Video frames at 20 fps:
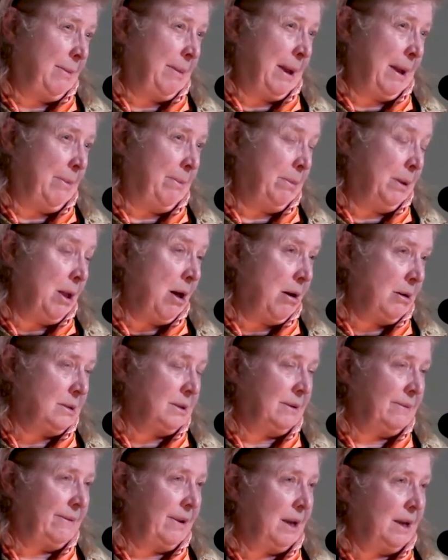about
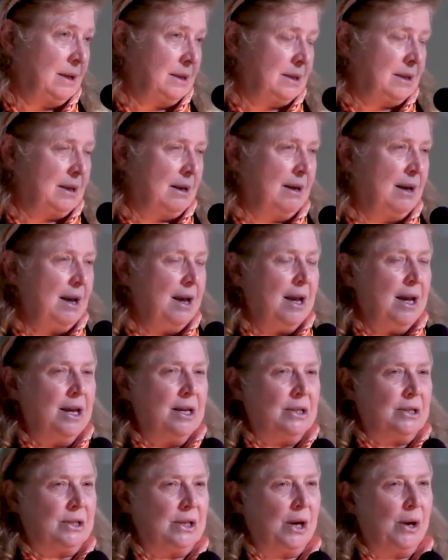blocks of ice.
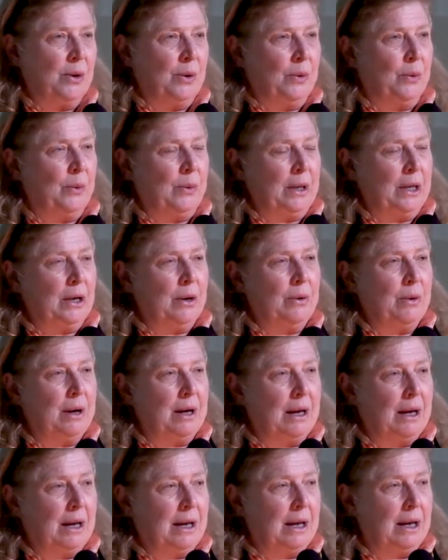So you, they
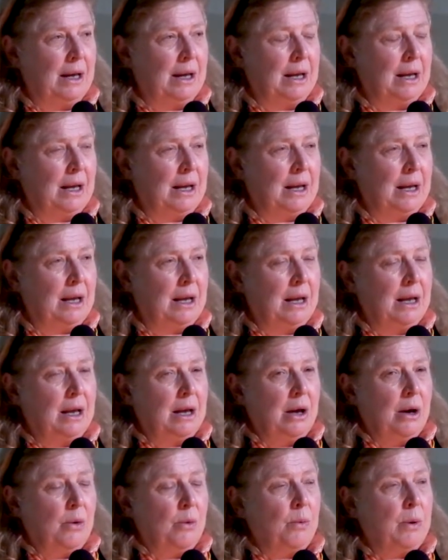get ice from?
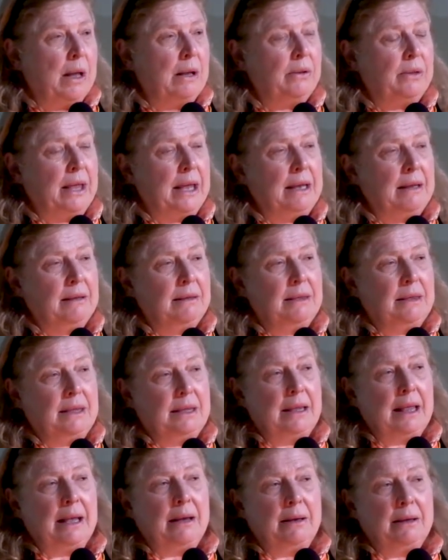How would well, they make they,
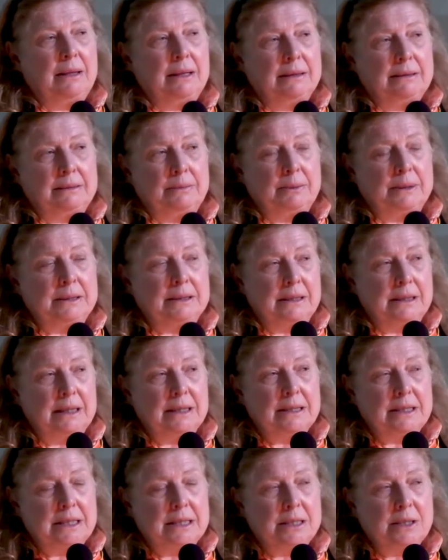ice? They, this was
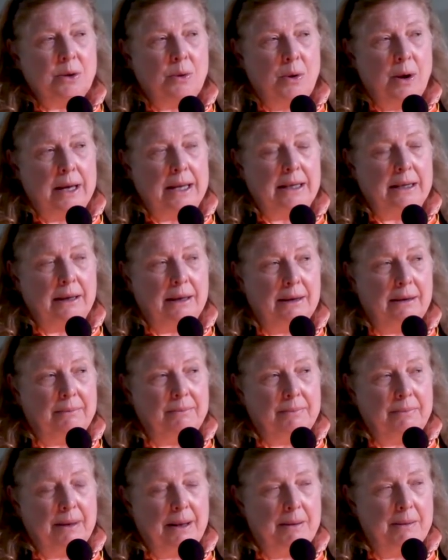this is quite a,
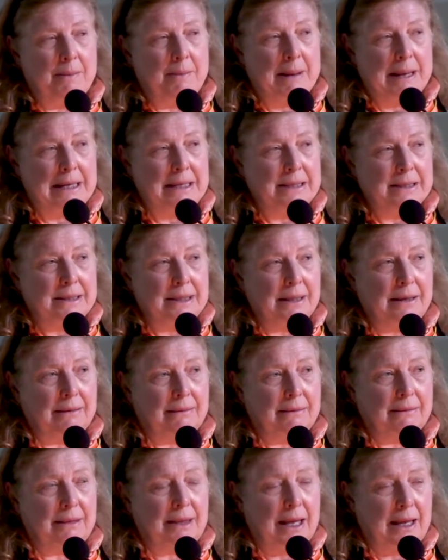an
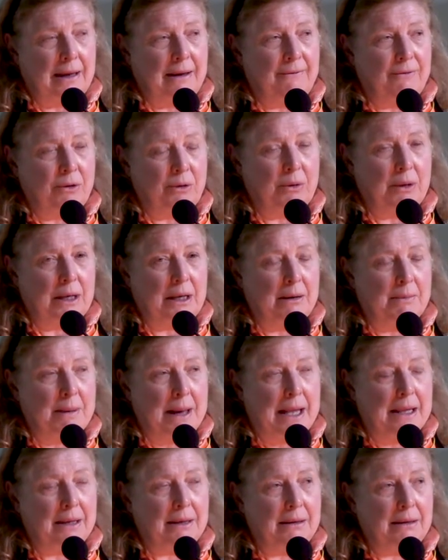amazing thing if you think
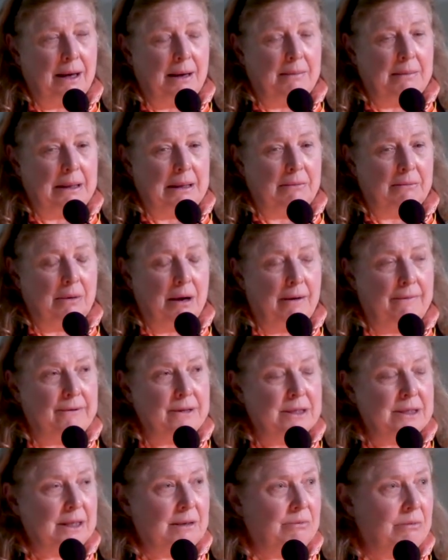about it. I mean,
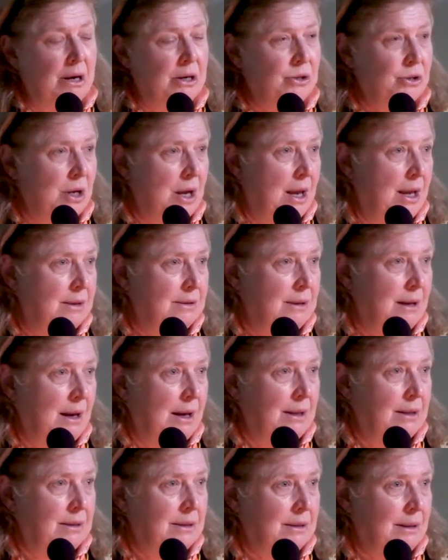obviously Russia has
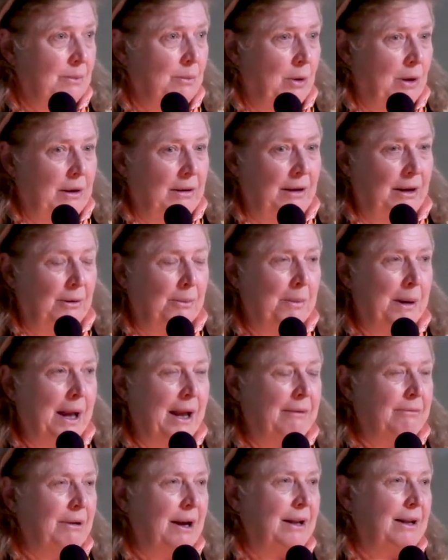ice somewhere
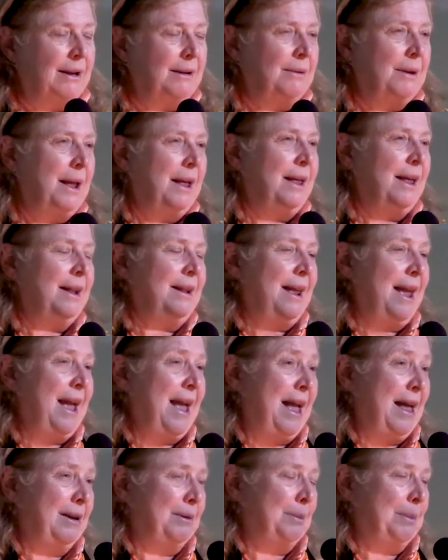nearby, right at, at, at
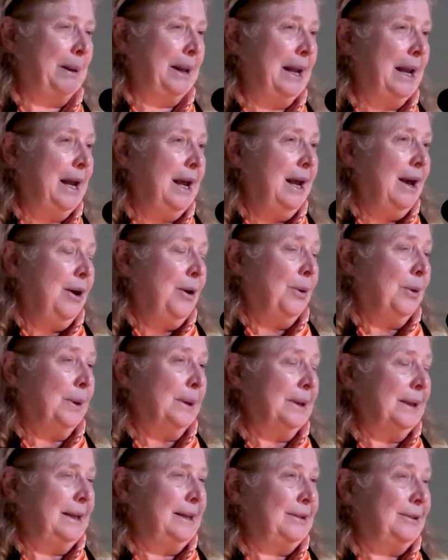hand, but or
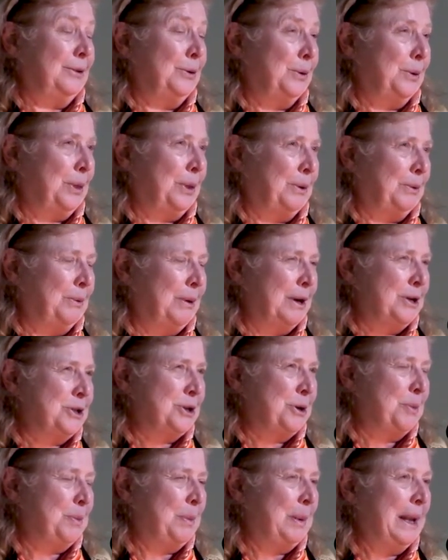at least northern
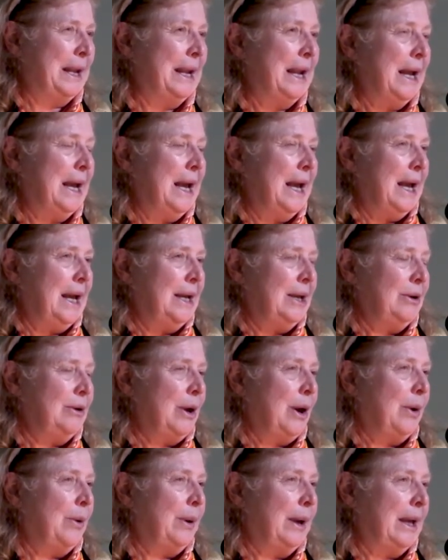Russia. But you
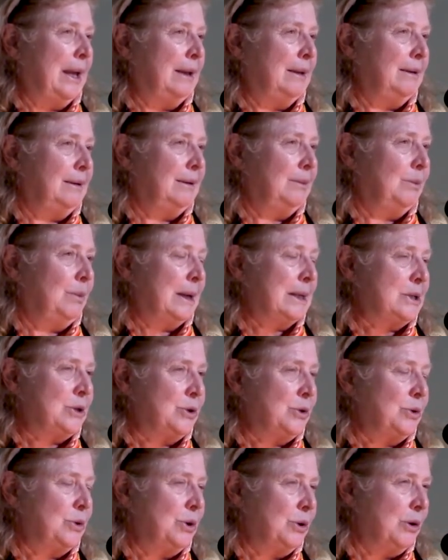know, in
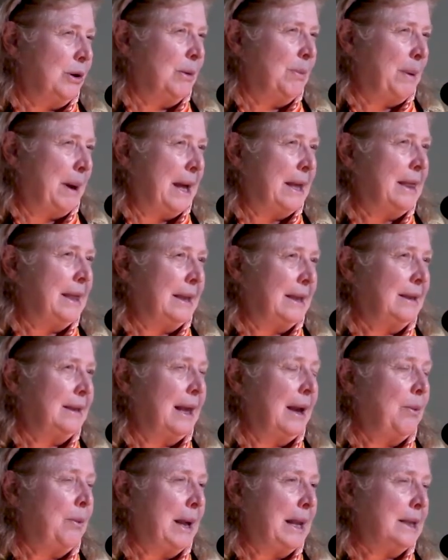Western Europe Europe, I think
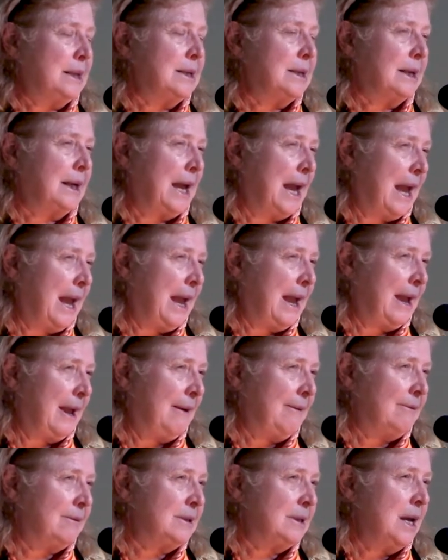they went to
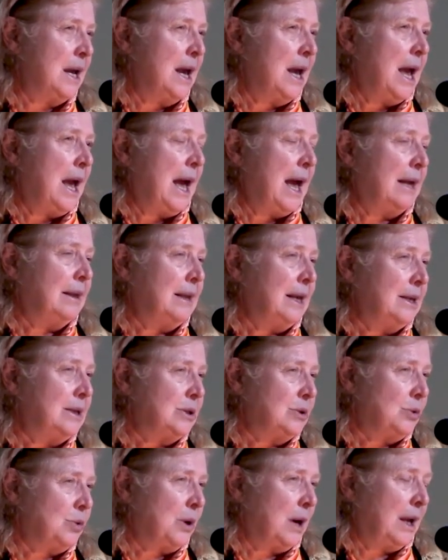caves and they
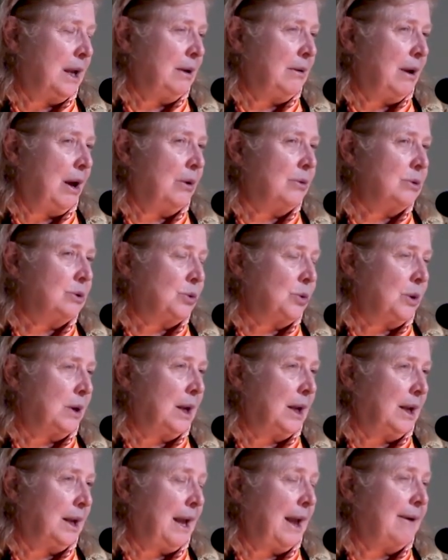store, you know, stored
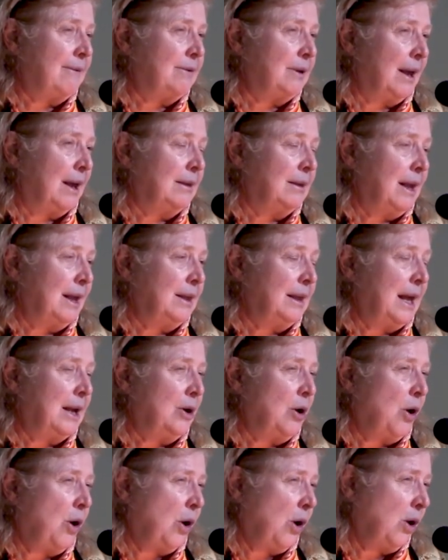it in caves, and then they'd
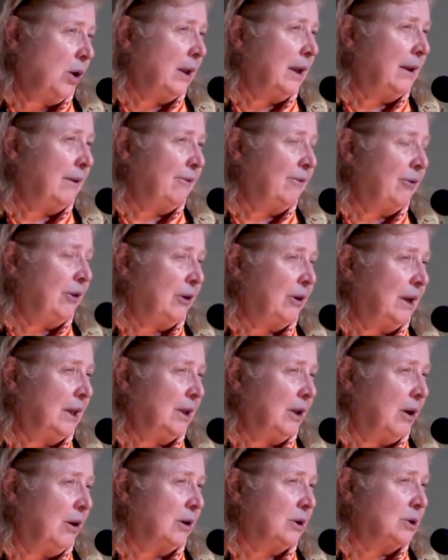haul it in very
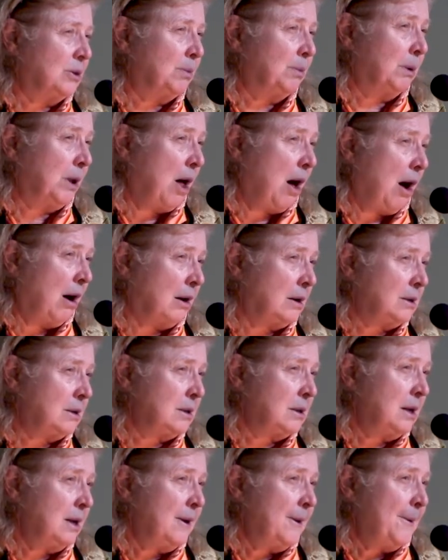large blocks,